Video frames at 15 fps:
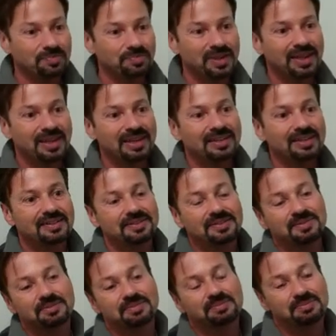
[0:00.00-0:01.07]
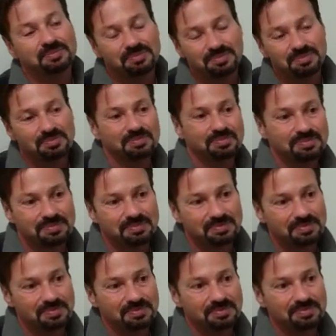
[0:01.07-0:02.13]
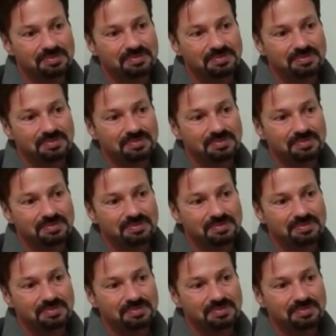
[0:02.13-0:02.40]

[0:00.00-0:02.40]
Yes, and it has that kind of